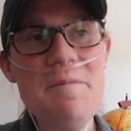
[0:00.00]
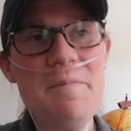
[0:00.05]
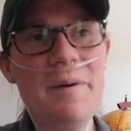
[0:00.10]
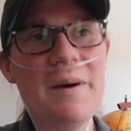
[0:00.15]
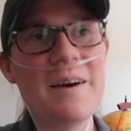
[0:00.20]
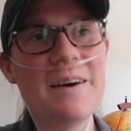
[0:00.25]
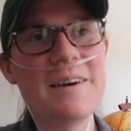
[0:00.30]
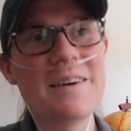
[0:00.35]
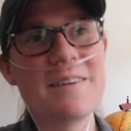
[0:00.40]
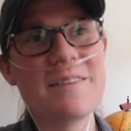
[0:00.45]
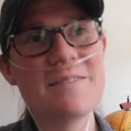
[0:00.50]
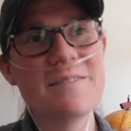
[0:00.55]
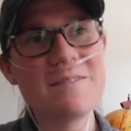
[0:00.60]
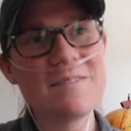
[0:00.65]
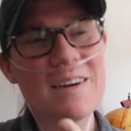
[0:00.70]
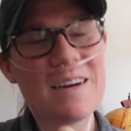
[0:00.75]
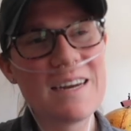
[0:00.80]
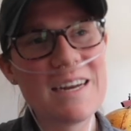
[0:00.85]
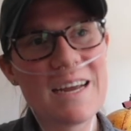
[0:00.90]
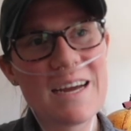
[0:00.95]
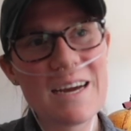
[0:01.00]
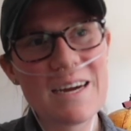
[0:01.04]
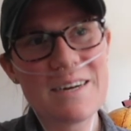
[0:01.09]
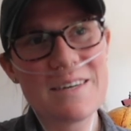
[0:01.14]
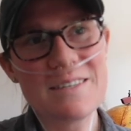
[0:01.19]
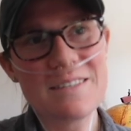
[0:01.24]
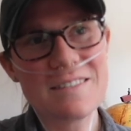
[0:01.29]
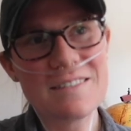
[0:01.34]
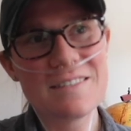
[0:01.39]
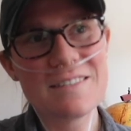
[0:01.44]
but right
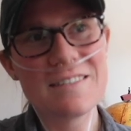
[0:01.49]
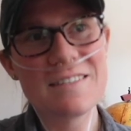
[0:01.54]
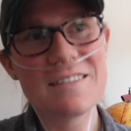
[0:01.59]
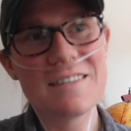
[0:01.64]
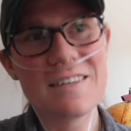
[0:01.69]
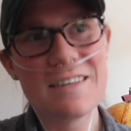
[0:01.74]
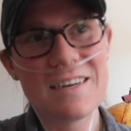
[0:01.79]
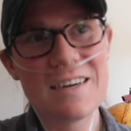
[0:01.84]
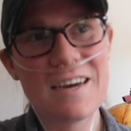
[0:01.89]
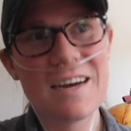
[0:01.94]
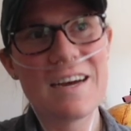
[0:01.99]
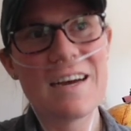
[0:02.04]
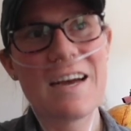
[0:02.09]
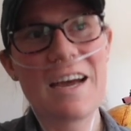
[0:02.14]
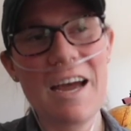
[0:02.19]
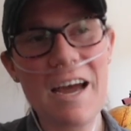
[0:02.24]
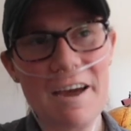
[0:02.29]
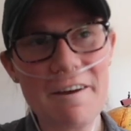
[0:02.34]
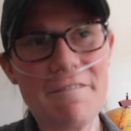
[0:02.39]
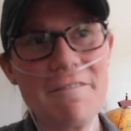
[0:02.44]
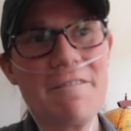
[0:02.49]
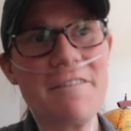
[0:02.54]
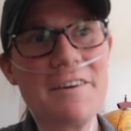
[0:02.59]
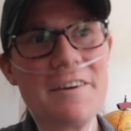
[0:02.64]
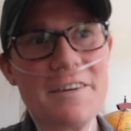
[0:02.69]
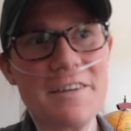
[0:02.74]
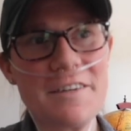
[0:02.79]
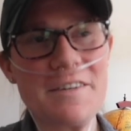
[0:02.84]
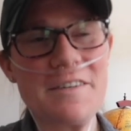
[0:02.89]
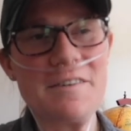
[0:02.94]
now, I
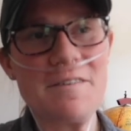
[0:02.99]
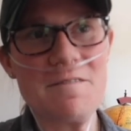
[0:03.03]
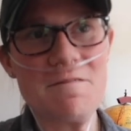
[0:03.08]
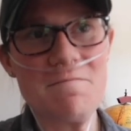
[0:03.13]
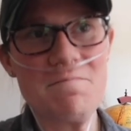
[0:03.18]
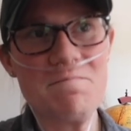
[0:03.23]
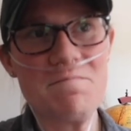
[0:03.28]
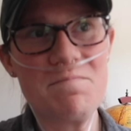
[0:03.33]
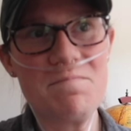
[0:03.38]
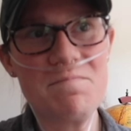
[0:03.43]
feel